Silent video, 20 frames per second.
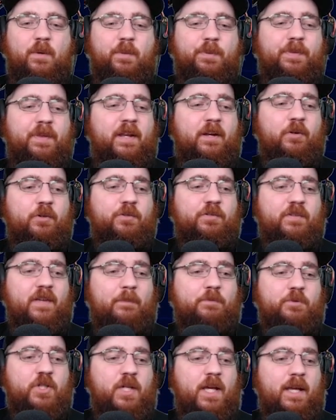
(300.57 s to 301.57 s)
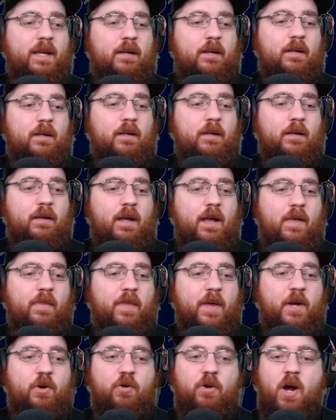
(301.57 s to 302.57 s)
with an interception. And
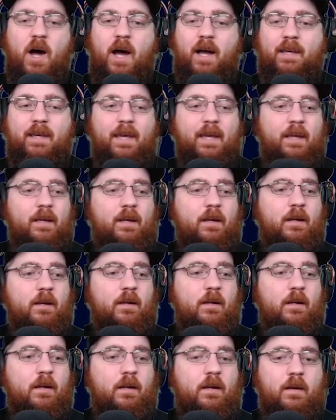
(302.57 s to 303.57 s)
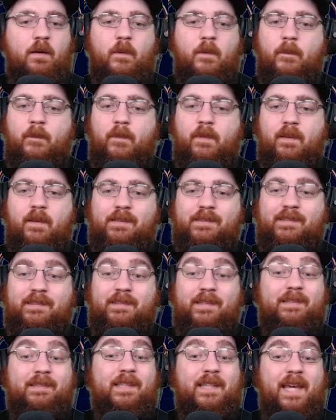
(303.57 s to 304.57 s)
then Crockett,
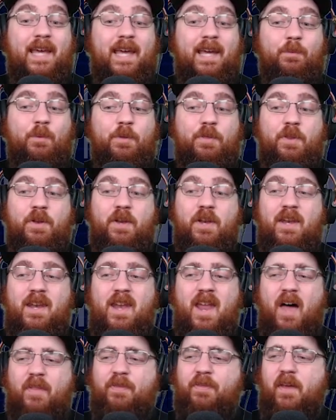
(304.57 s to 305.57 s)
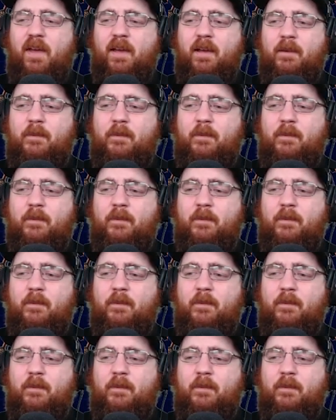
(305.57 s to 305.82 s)
68 with nothing.